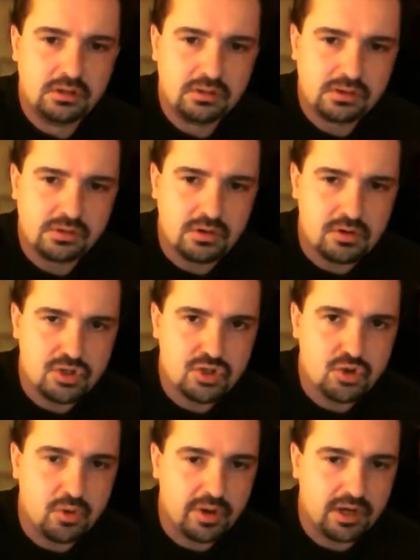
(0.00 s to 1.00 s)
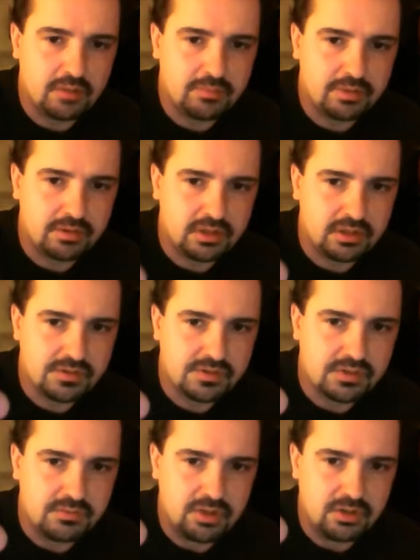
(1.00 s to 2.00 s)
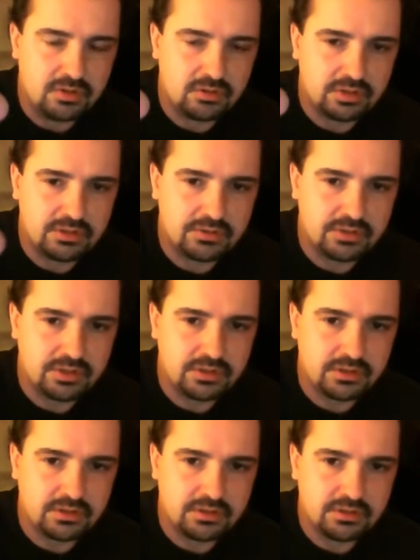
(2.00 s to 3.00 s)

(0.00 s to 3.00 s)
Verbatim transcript: started showing up at the LCBO around here,